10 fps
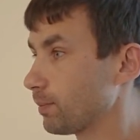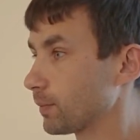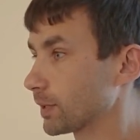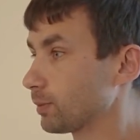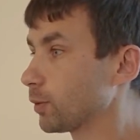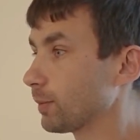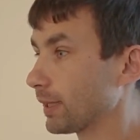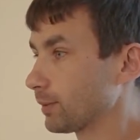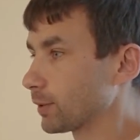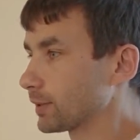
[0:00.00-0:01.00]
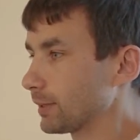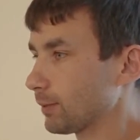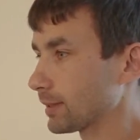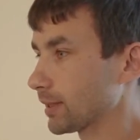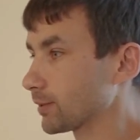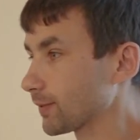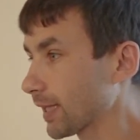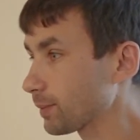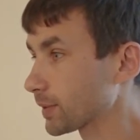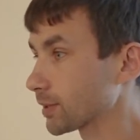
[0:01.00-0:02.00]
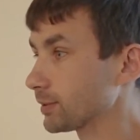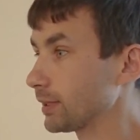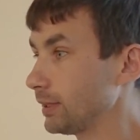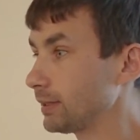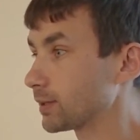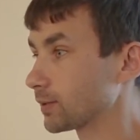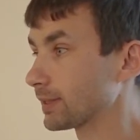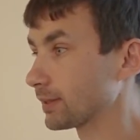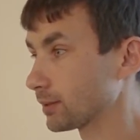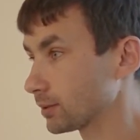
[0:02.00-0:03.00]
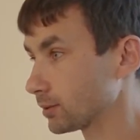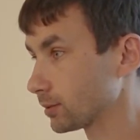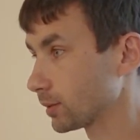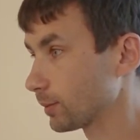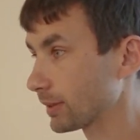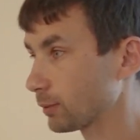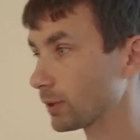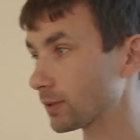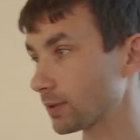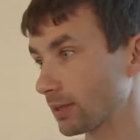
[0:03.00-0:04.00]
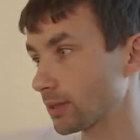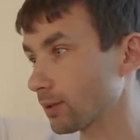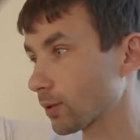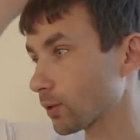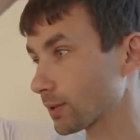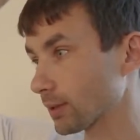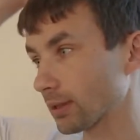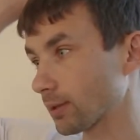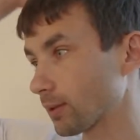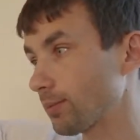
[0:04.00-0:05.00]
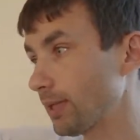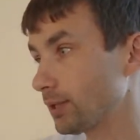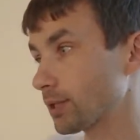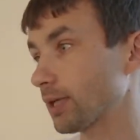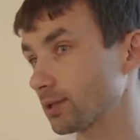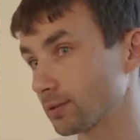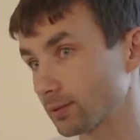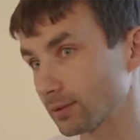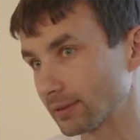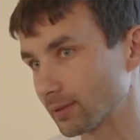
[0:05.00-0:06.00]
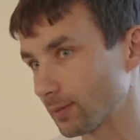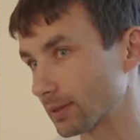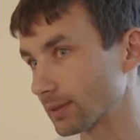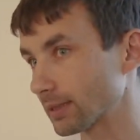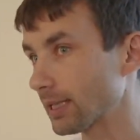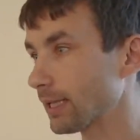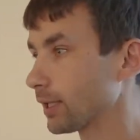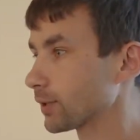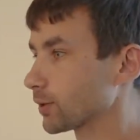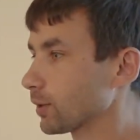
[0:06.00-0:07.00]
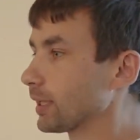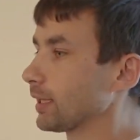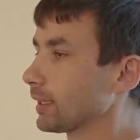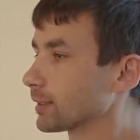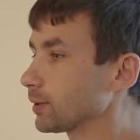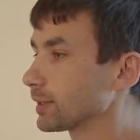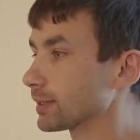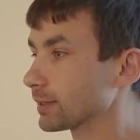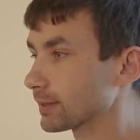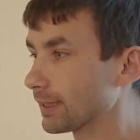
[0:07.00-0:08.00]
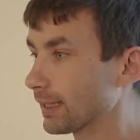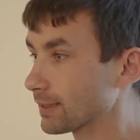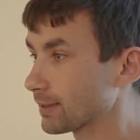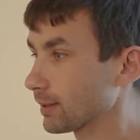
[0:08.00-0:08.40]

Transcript: some more money because it runs out of capital, it needs to settle. But it wants to settle across like many channels all at once. So as long as there's a gas